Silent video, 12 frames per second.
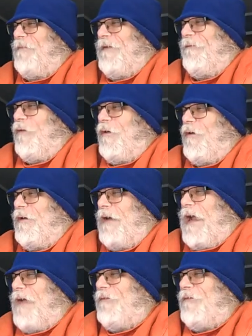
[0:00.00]
before or
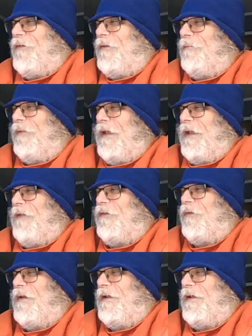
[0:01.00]
after Blade
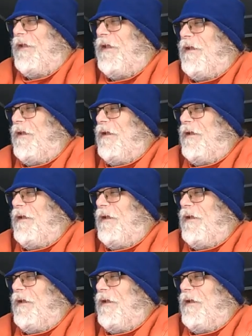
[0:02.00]
Trinity.